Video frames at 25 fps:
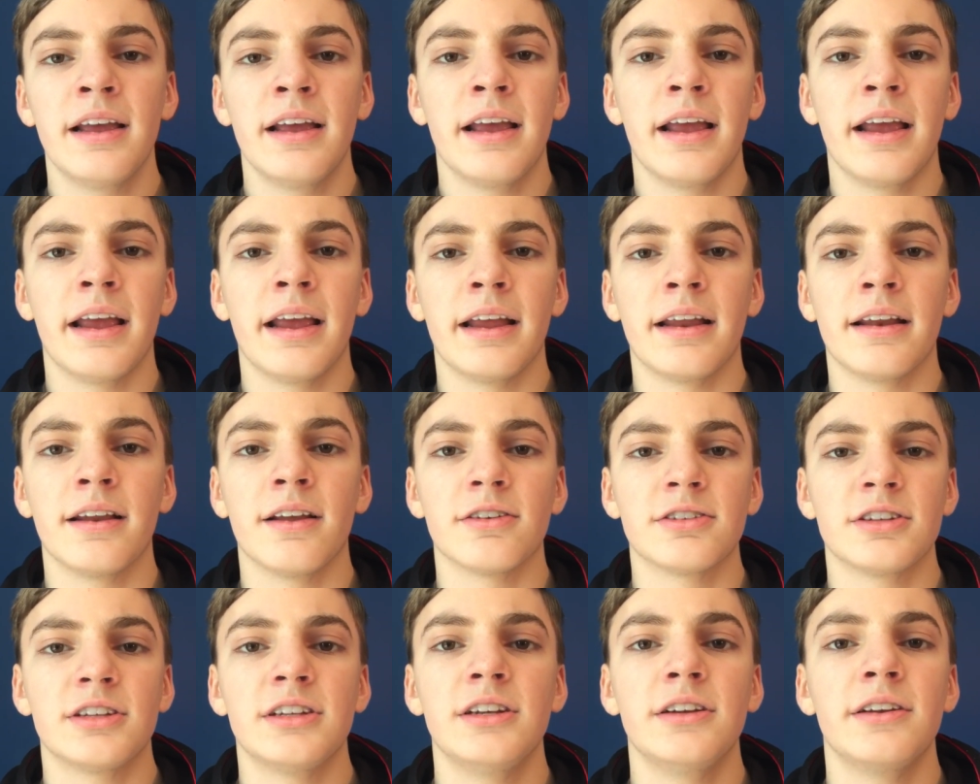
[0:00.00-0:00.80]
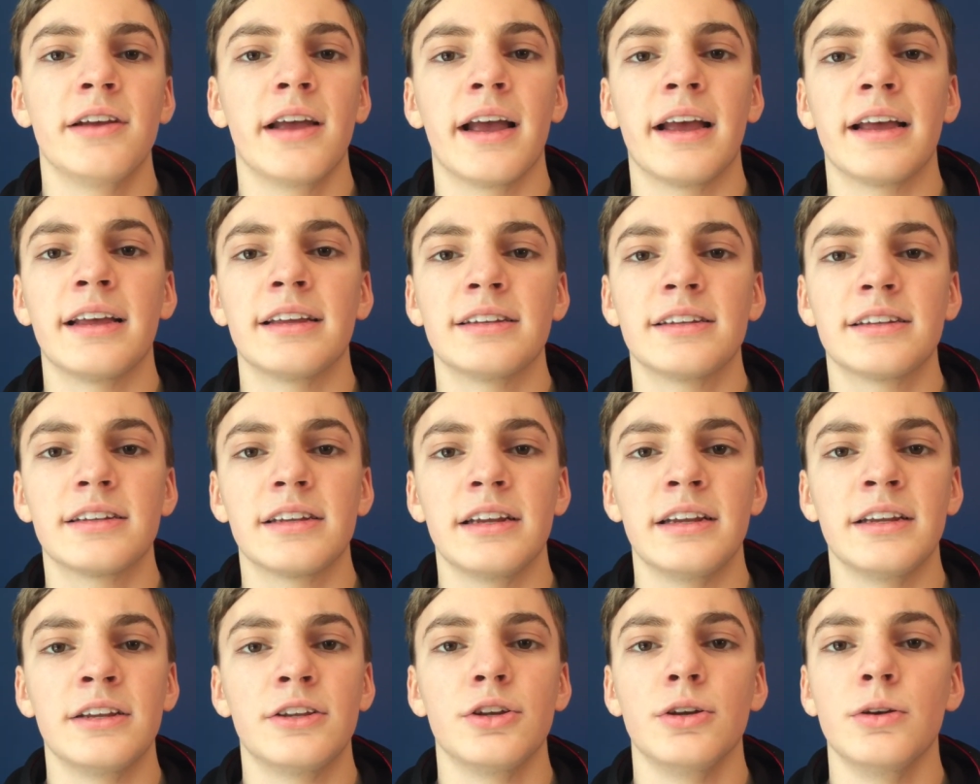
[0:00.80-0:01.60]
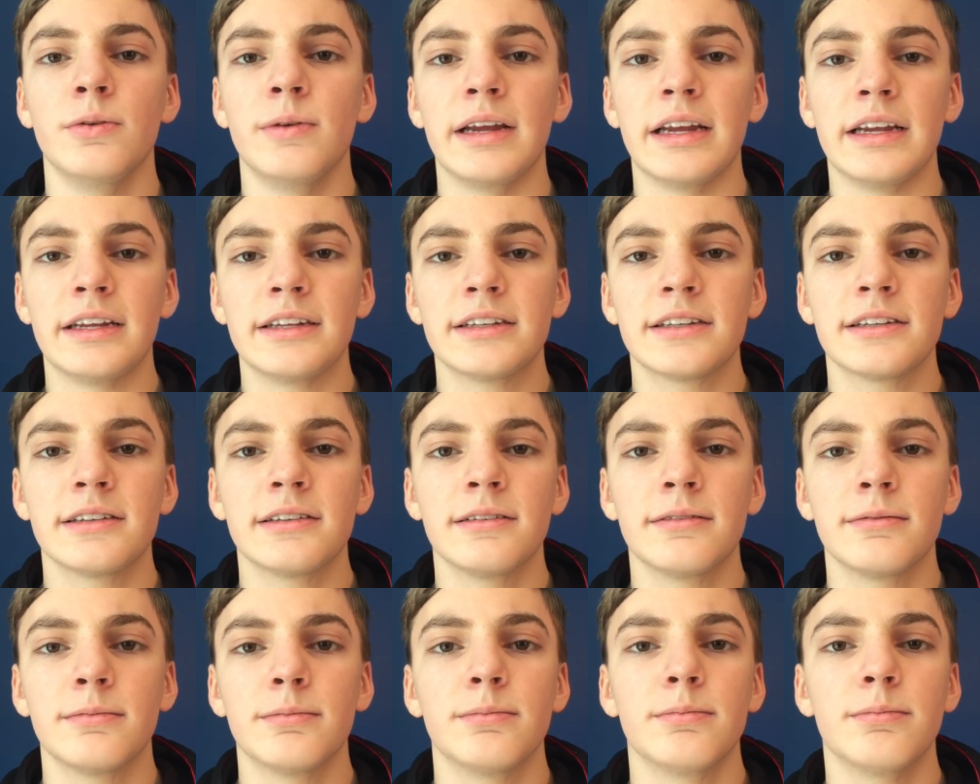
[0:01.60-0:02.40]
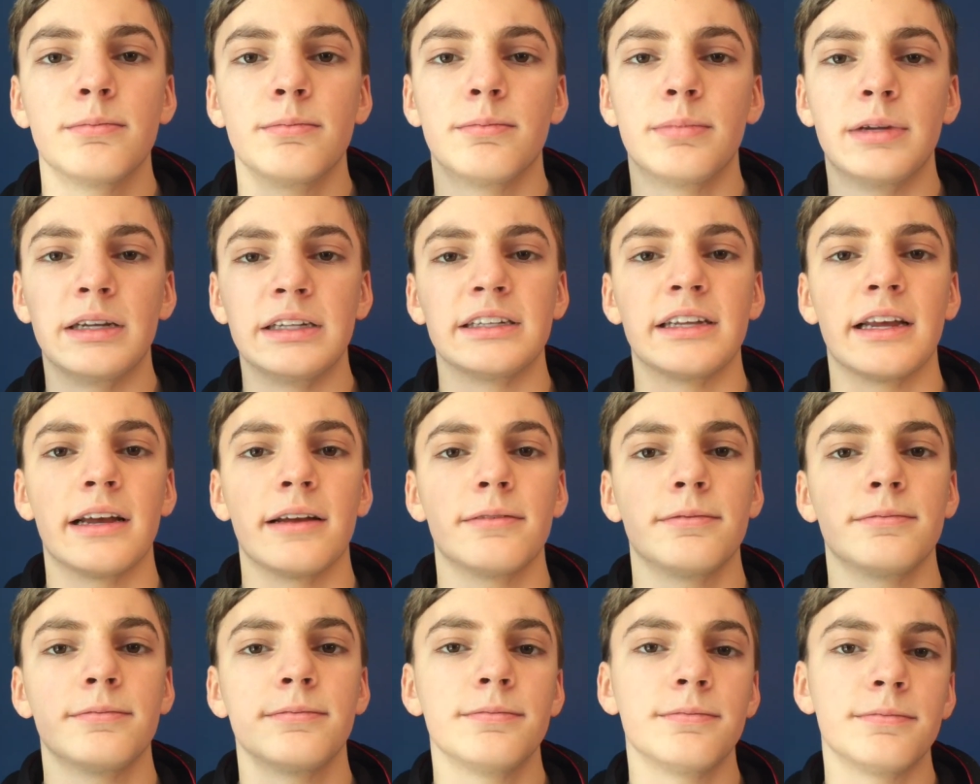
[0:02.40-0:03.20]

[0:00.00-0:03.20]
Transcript: and I'll see you guys in 2 weeks. Peace out.